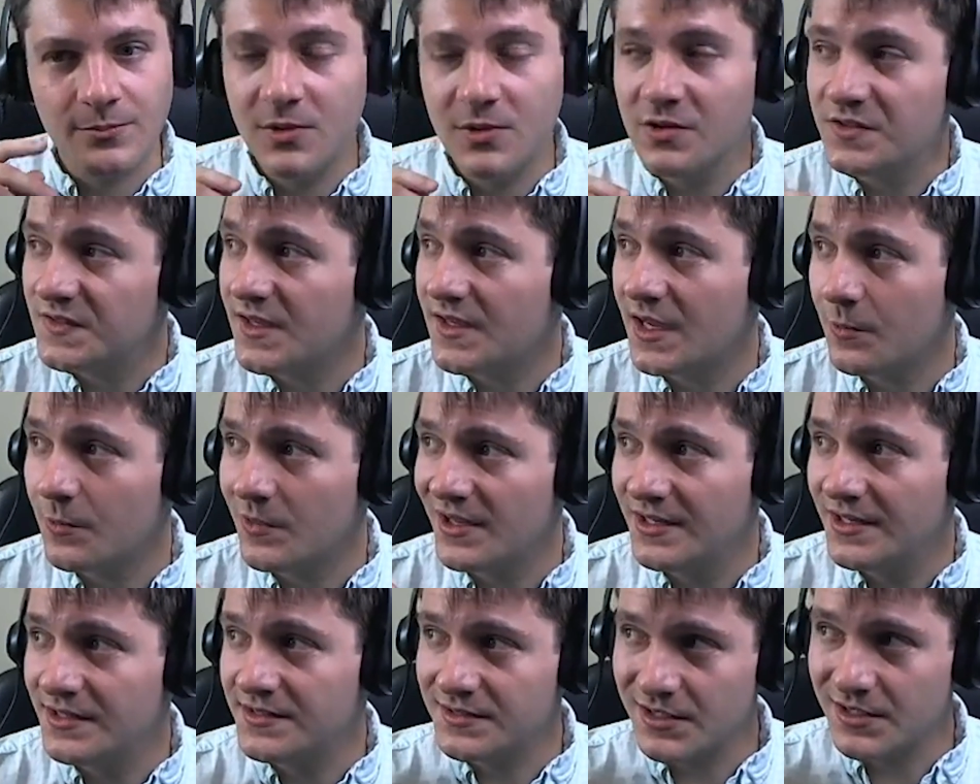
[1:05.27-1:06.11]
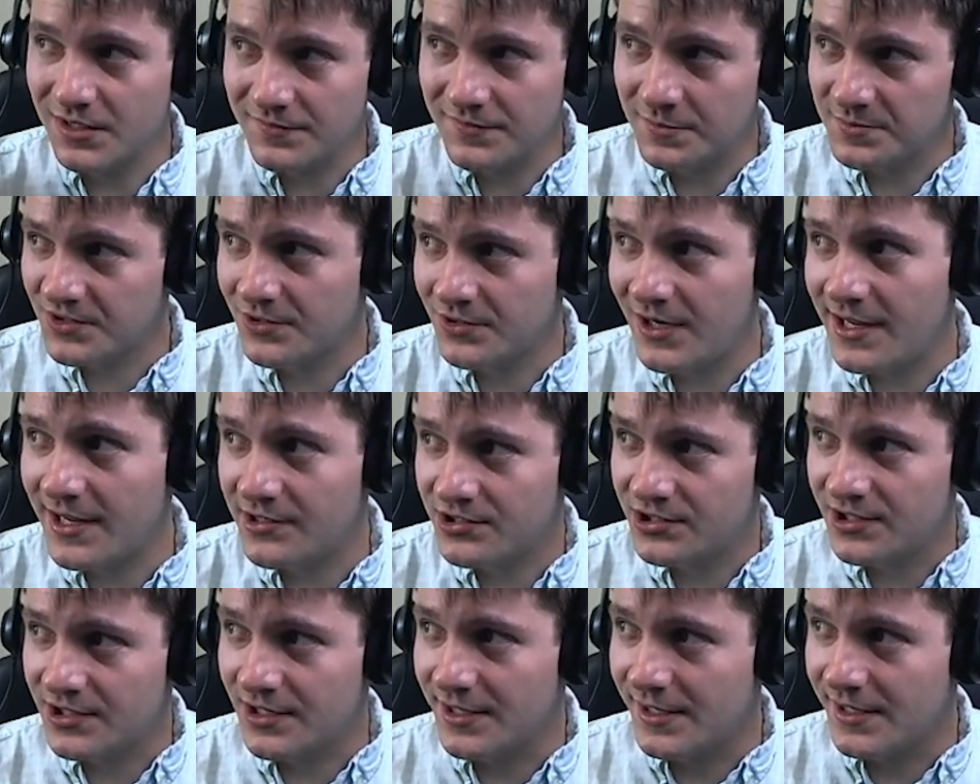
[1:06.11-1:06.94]
mostly I wanted to start from
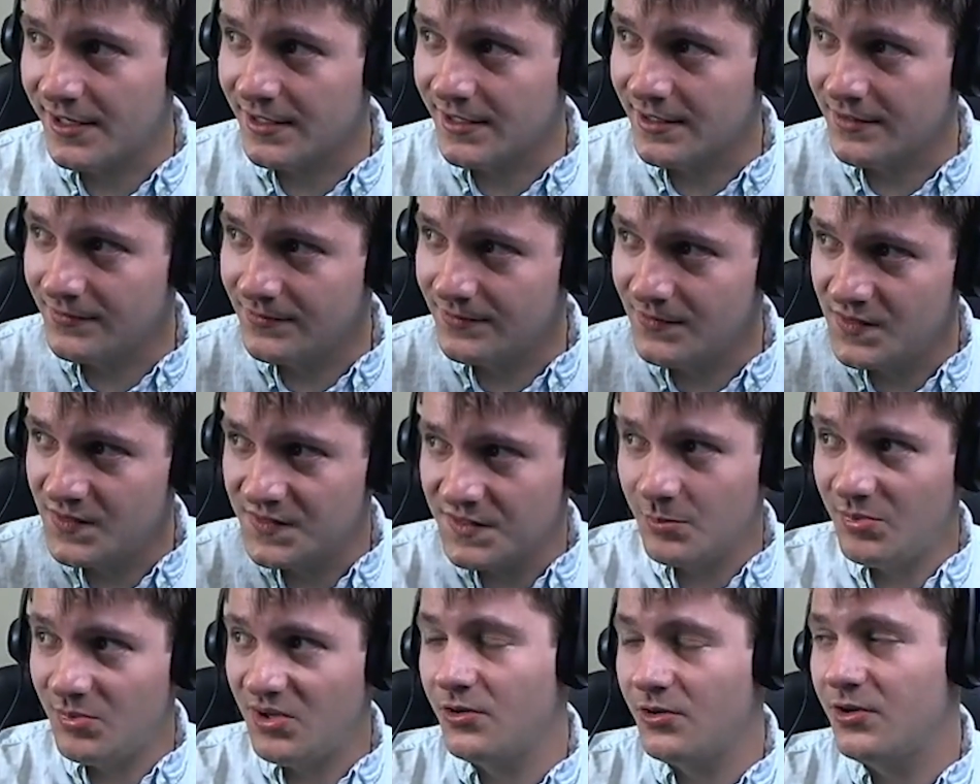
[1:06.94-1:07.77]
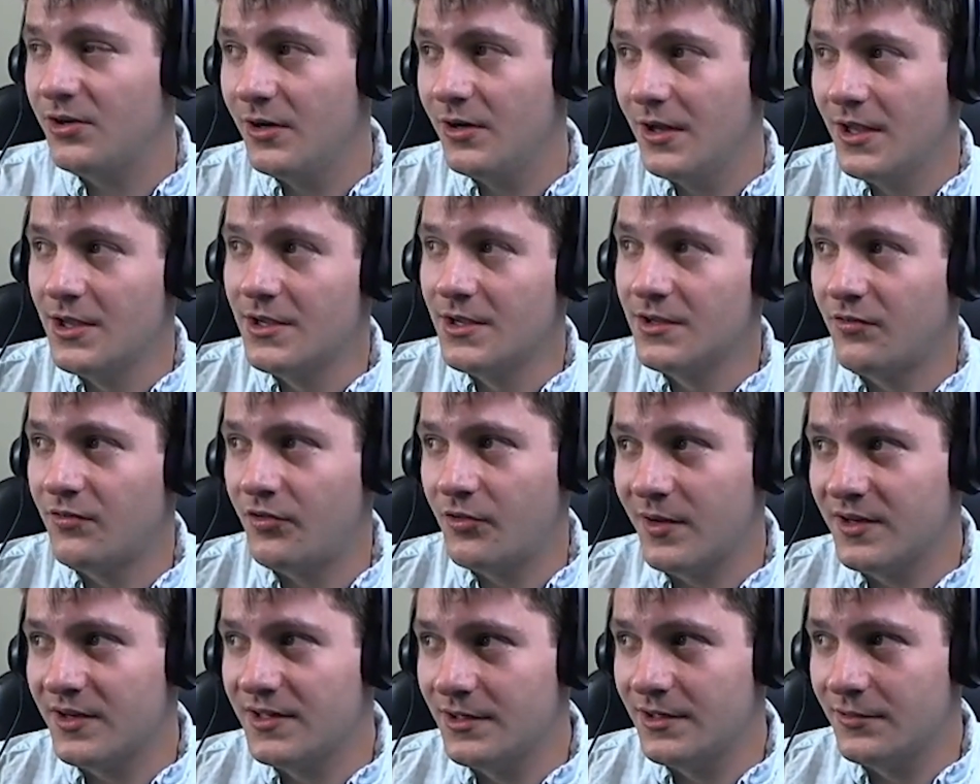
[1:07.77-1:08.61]
scratch on this computer,
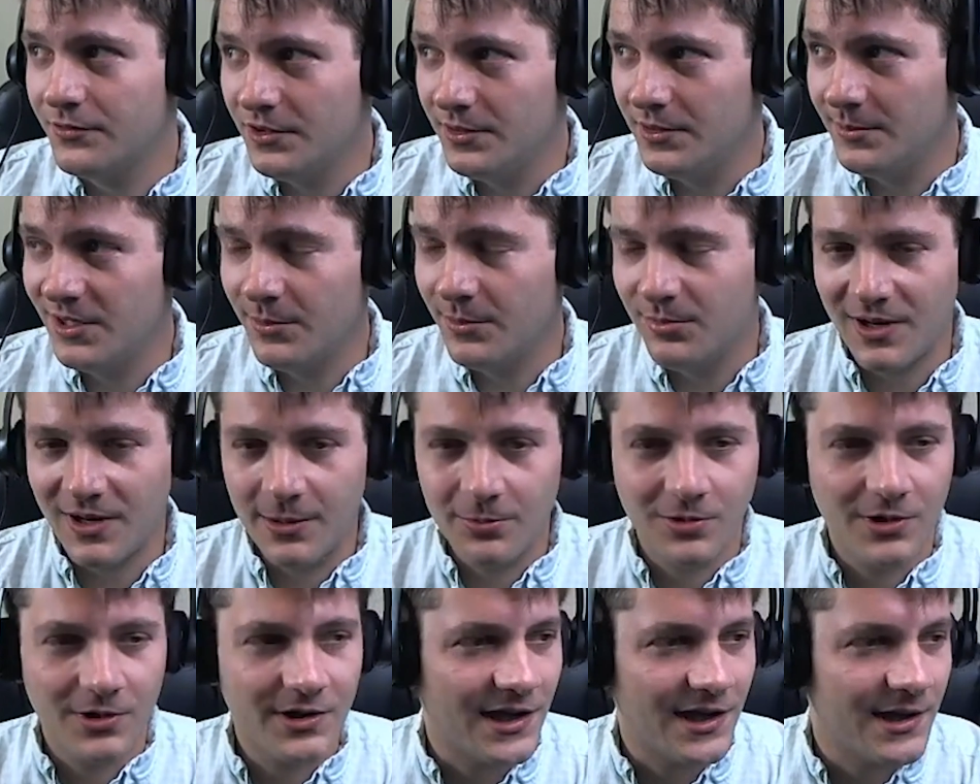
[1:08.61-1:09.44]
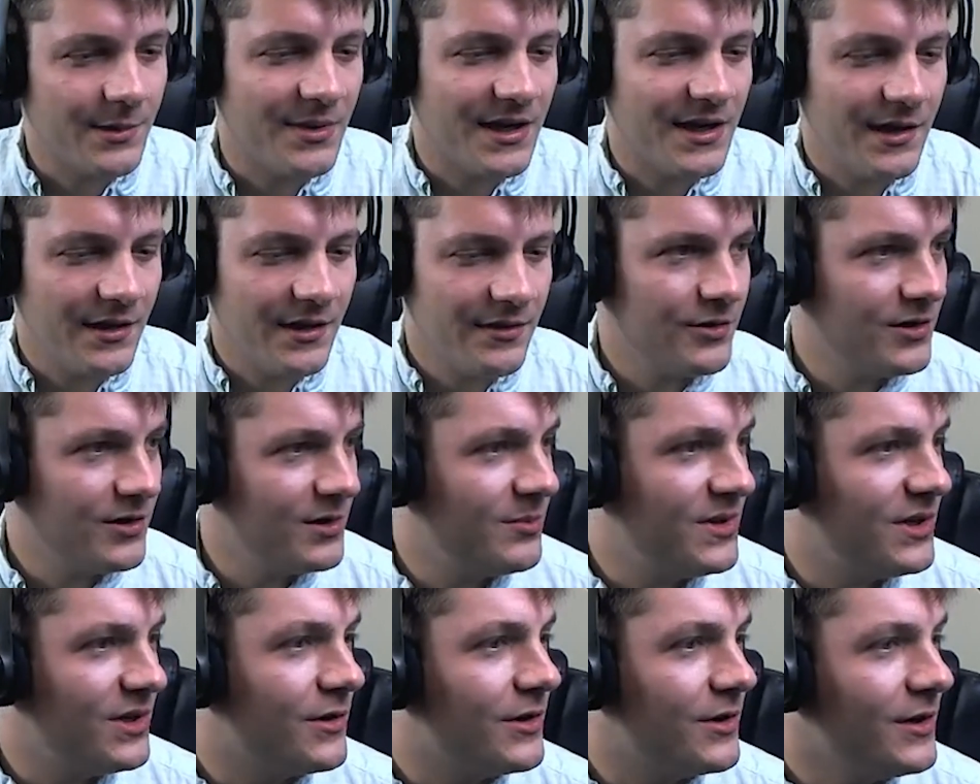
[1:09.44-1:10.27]
so I did a little bit of prep work on my other
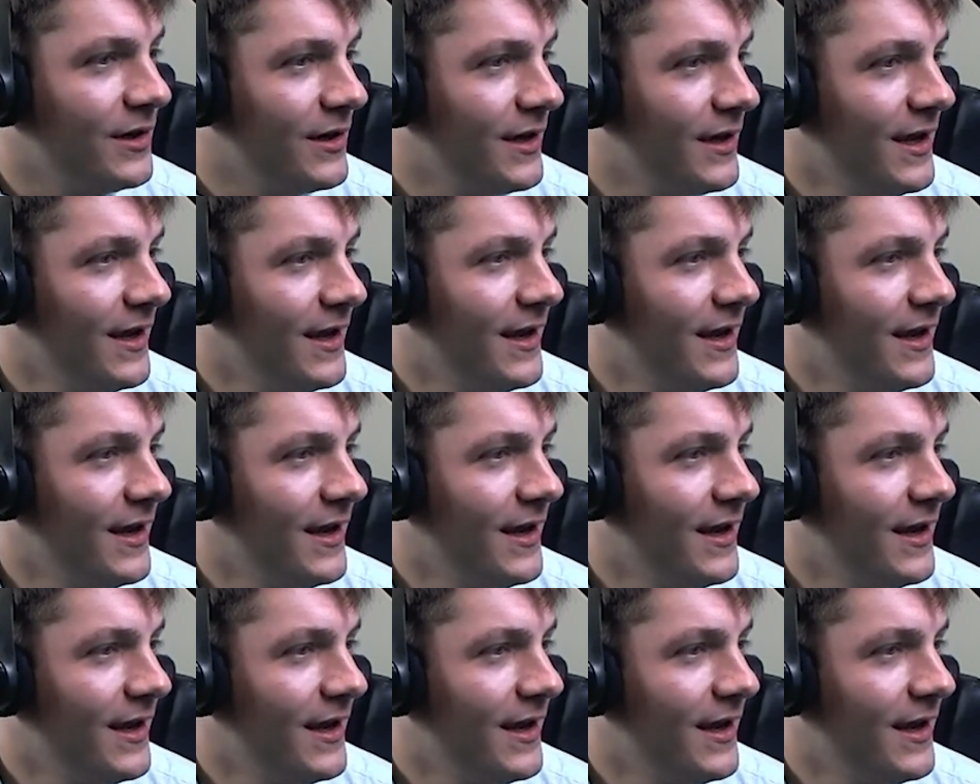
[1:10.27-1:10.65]
computer.